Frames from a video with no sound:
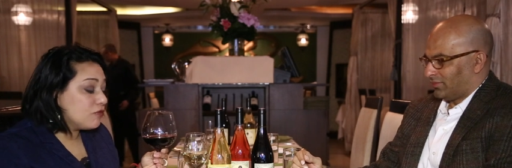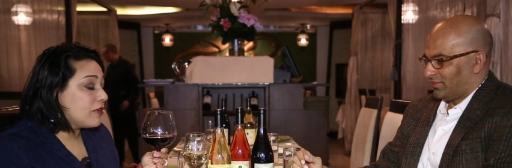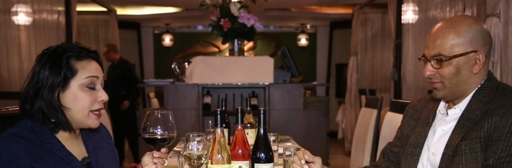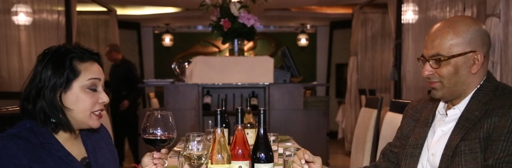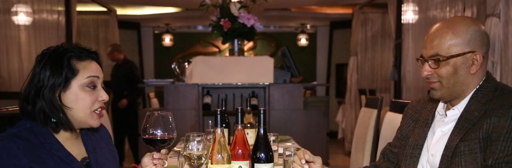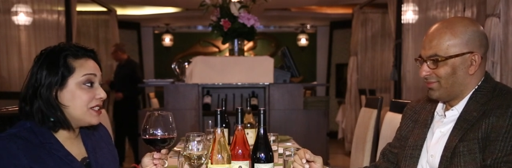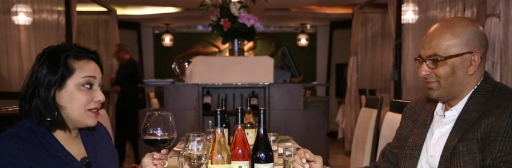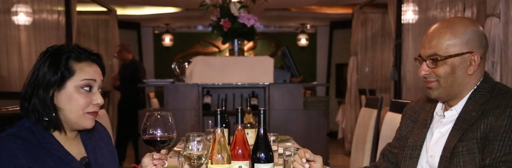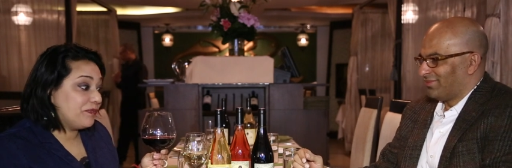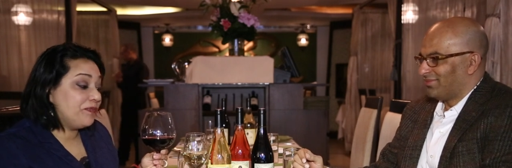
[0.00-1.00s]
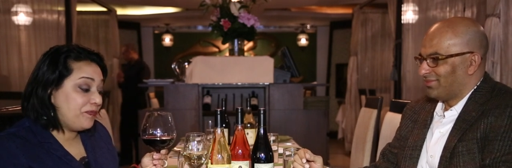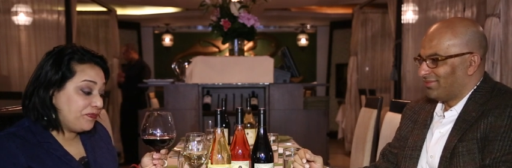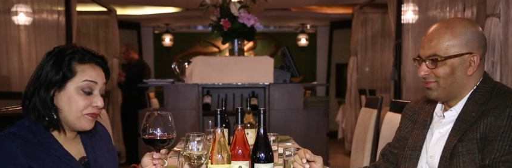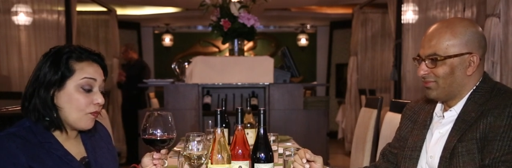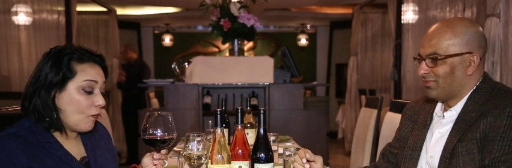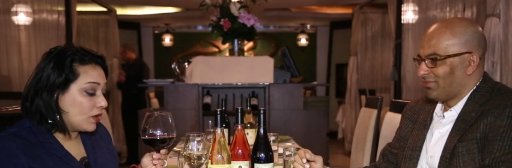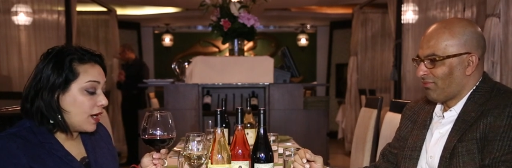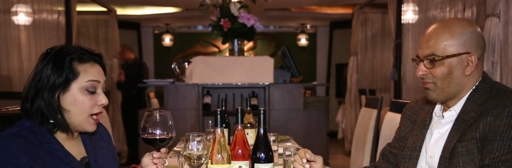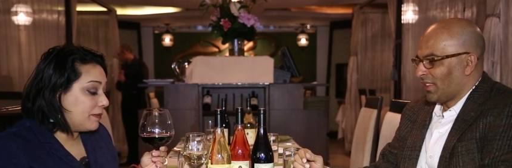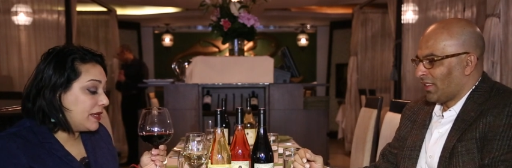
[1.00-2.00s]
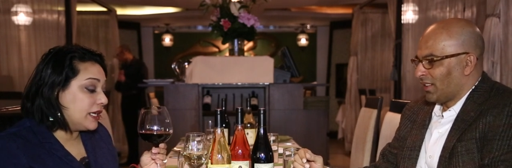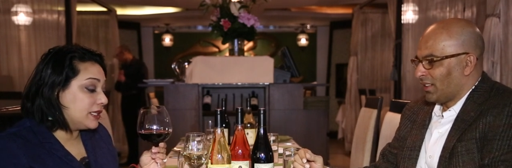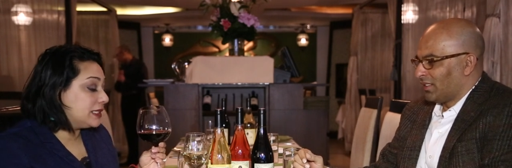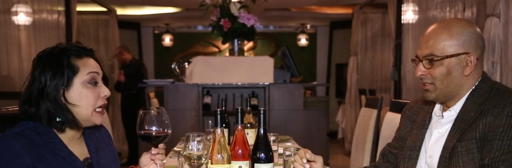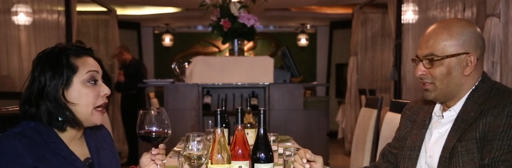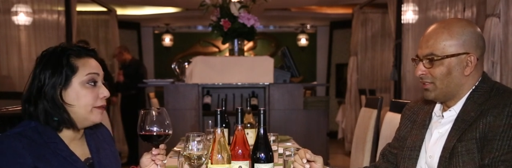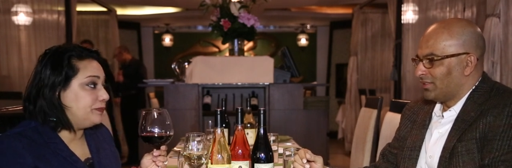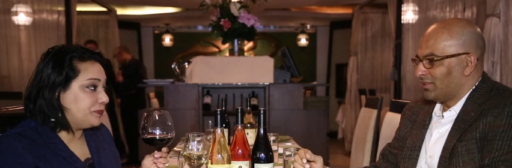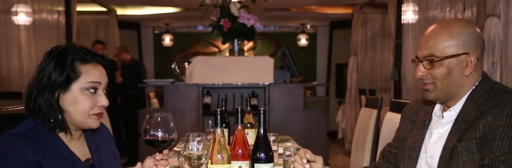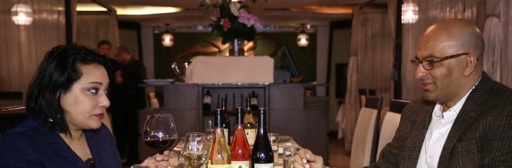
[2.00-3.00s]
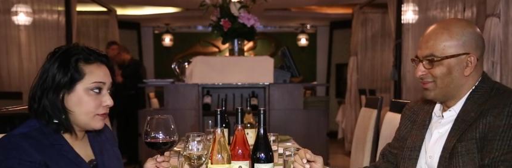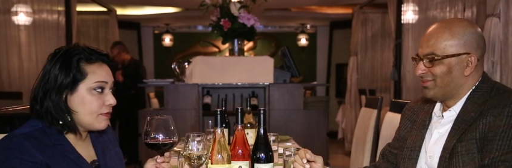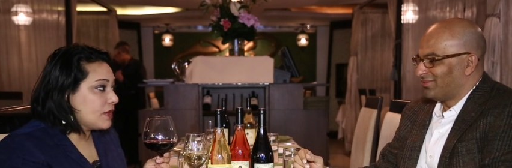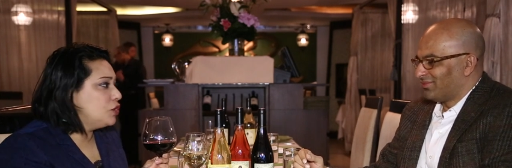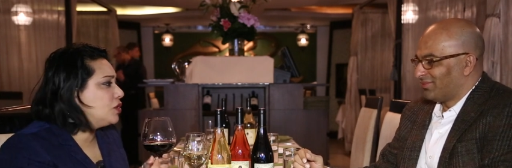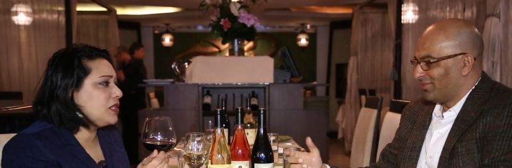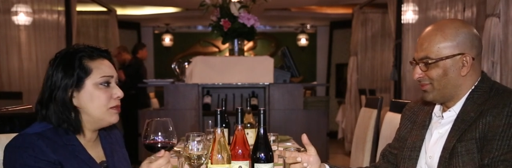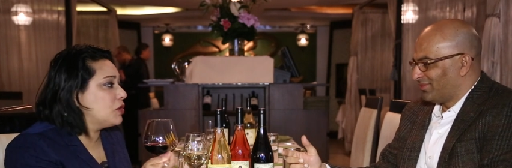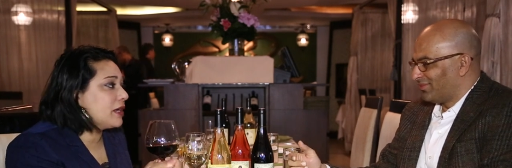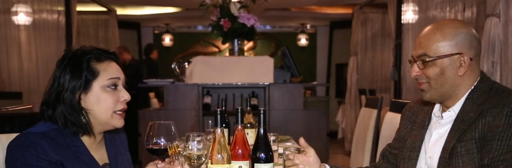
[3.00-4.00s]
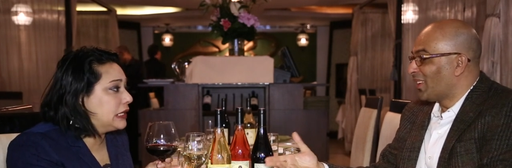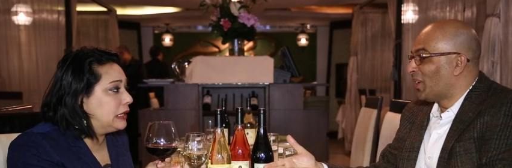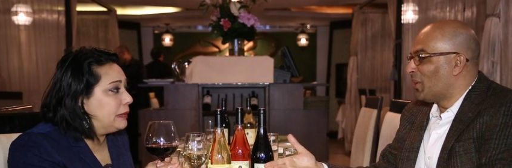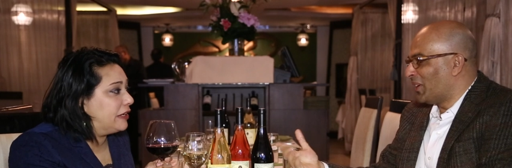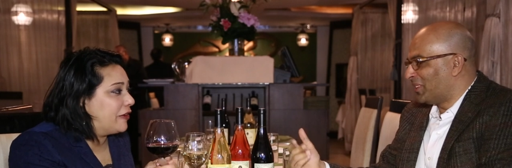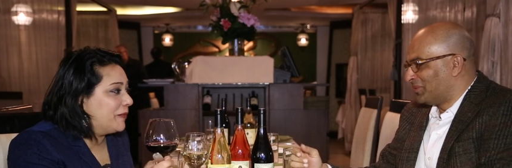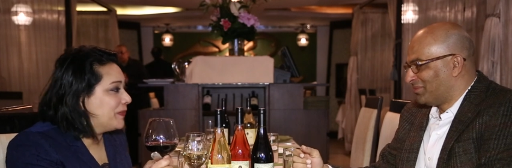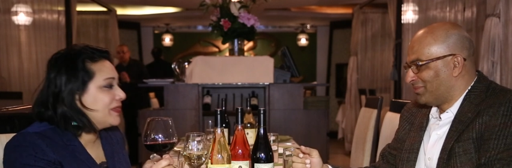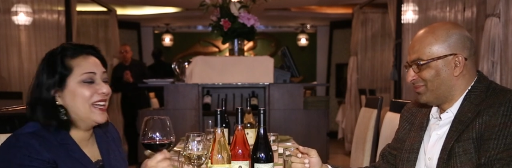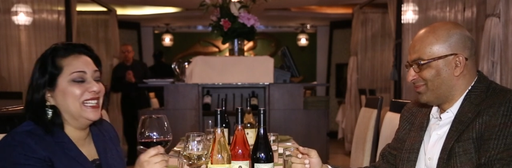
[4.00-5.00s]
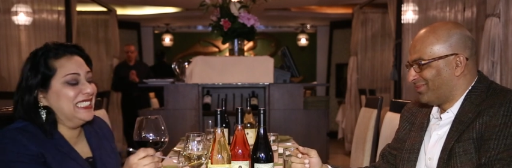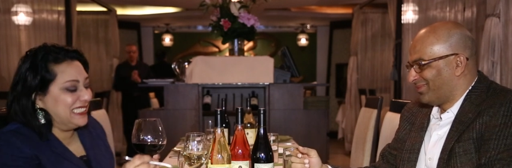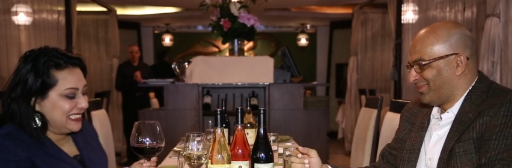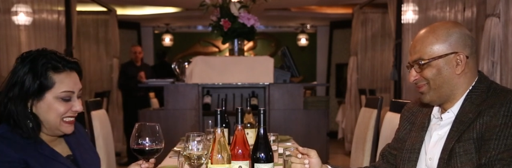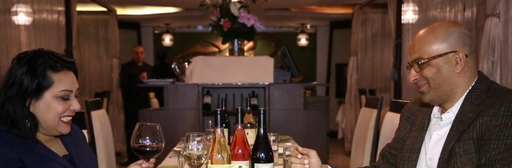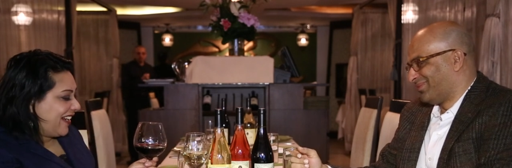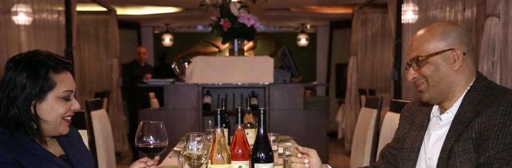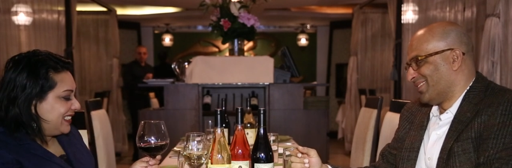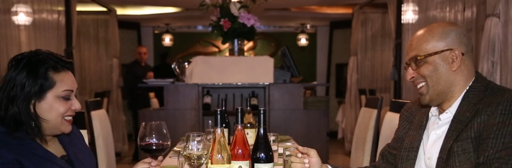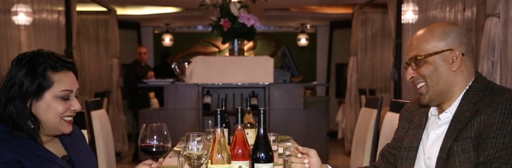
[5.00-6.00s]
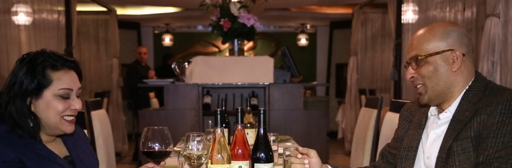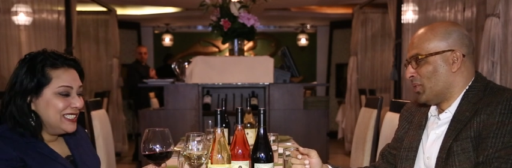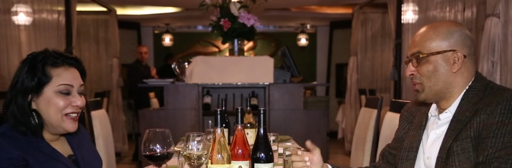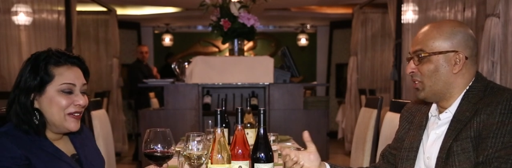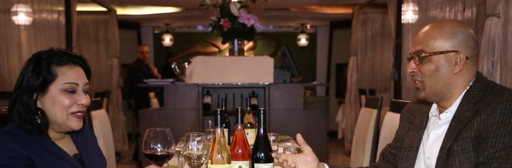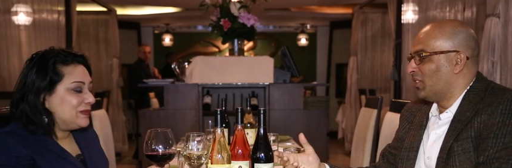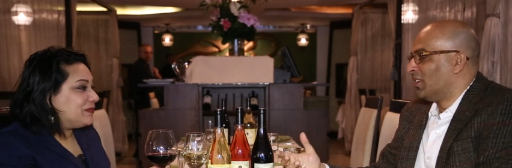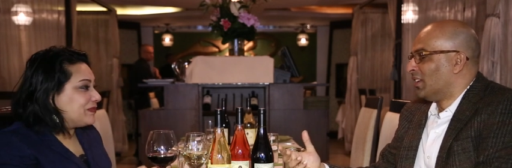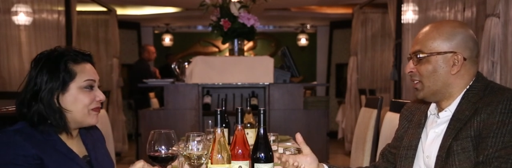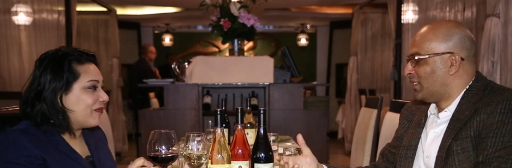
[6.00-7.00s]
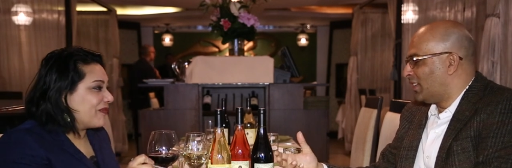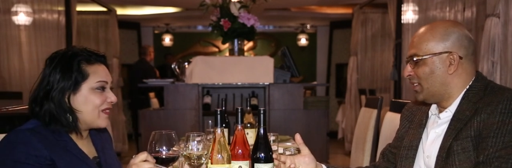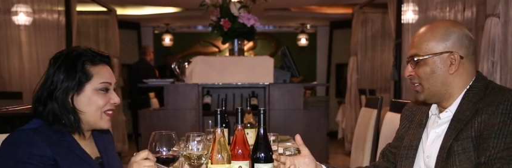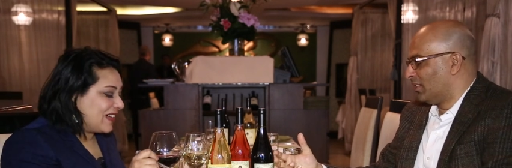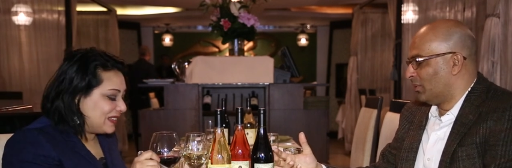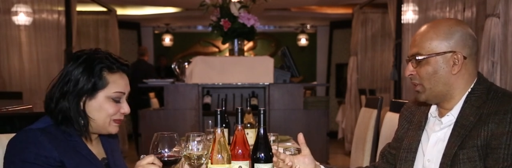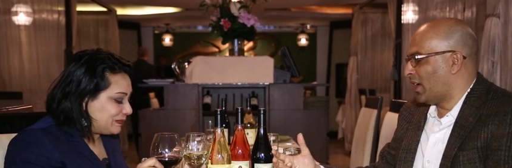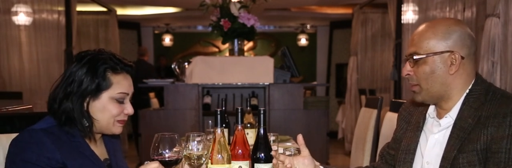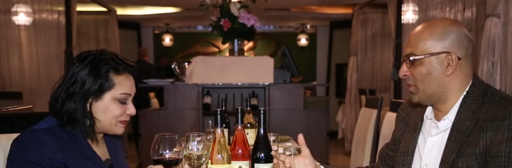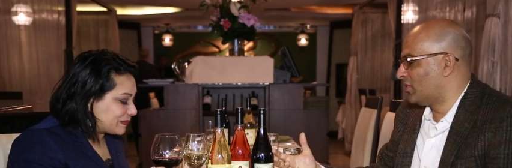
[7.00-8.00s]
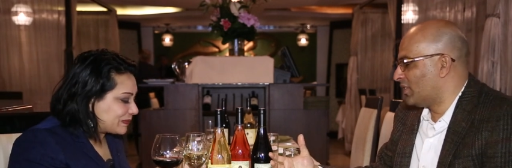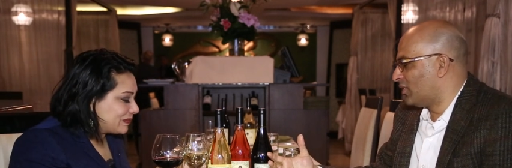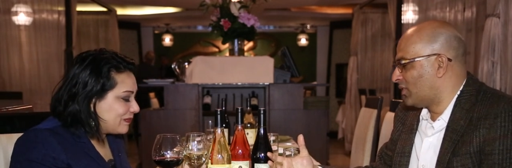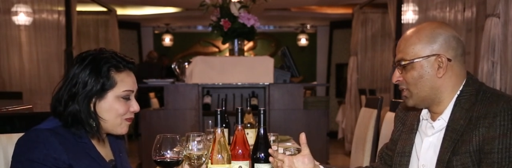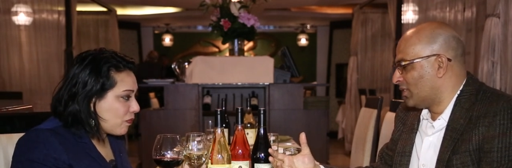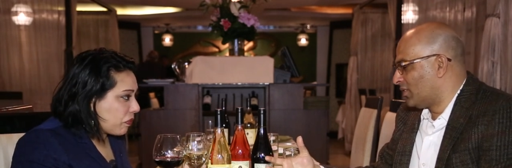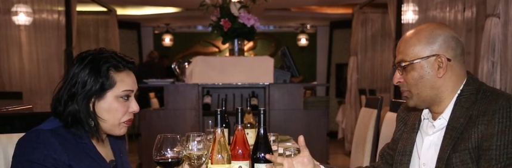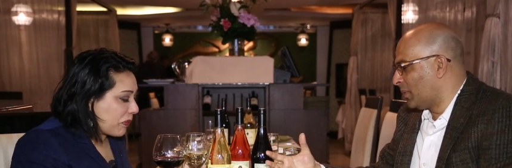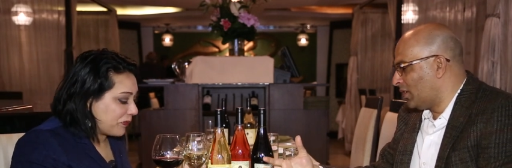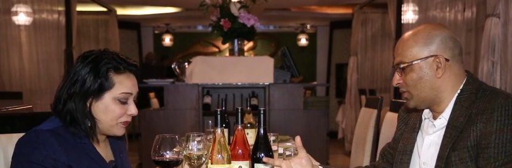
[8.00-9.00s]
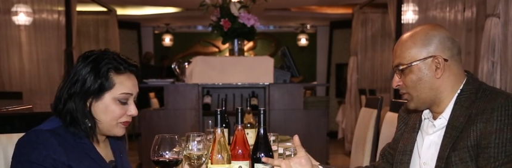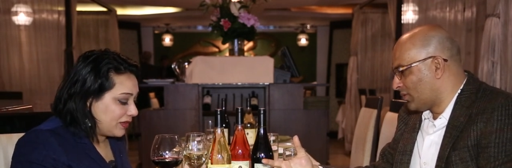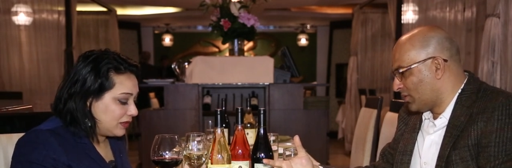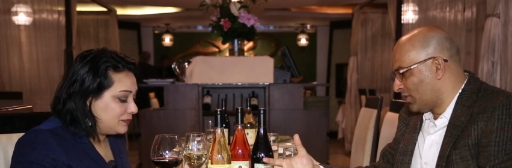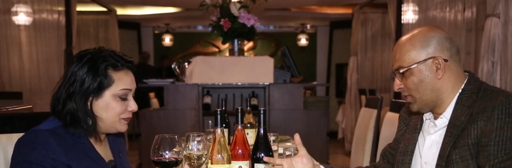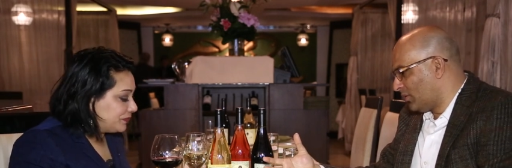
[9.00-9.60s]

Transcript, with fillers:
Speaker 1: Right, just, I might not stop. You just keep talking, I'll
Speaker 2: keep eating. Go ahead. You should, see, what happens is spinach, you